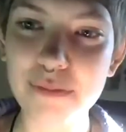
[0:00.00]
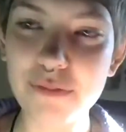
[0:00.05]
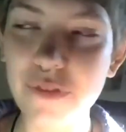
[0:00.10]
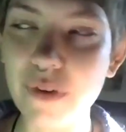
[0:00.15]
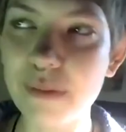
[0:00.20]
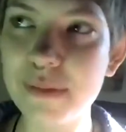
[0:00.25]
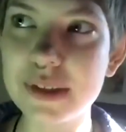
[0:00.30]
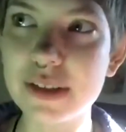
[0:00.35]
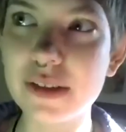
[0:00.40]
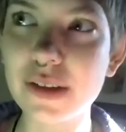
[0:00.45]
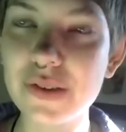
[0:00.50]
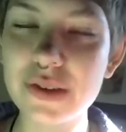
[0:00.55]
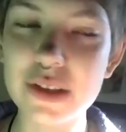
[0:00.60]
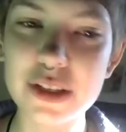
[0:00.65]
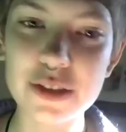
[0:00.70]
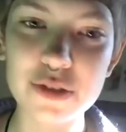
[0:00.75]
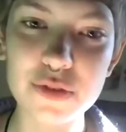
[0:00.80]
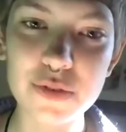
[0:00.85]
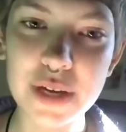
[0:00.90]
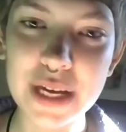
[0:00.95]
from his
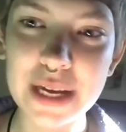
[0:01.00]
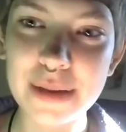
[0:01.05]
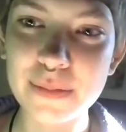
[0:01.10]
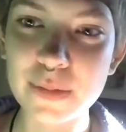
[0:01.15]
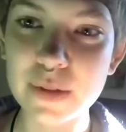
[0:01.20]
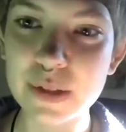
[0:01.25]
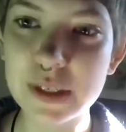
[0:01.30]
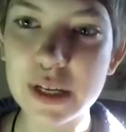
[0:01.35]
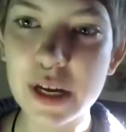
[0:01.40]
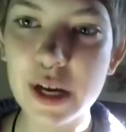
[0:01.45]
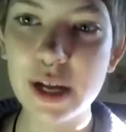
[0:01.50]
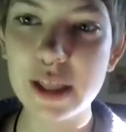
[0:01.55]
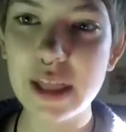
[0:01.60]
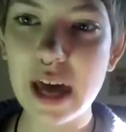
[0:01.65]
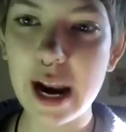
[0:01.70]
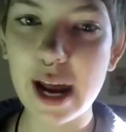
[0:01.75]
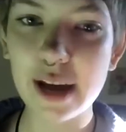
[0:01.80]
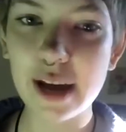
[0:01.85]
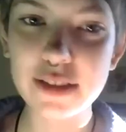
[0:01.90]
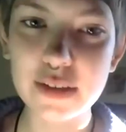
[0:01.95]
lucid dreams
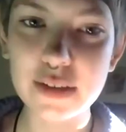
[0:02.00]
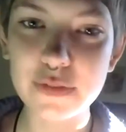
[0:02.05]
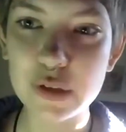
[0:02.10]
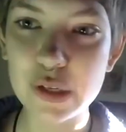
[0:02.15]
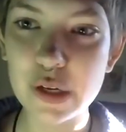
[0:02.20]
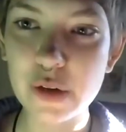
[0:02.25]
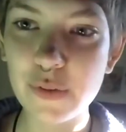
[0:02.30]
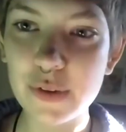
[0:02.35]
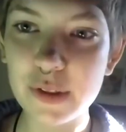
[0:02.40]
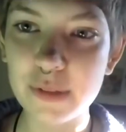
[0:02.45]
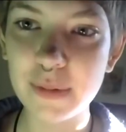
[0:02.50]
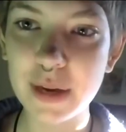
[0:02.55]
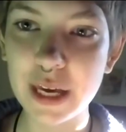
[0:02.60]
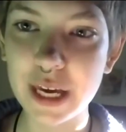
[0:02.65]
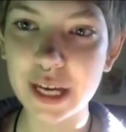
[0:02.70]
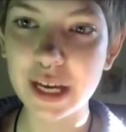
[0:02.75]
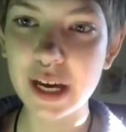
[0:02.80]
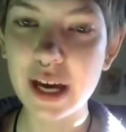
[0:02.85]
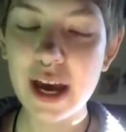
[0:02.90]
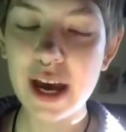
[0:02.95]
that had stuff to do with
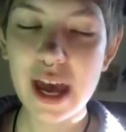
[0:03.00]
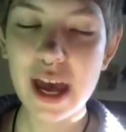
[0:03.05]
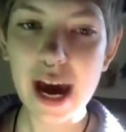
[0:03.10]
me.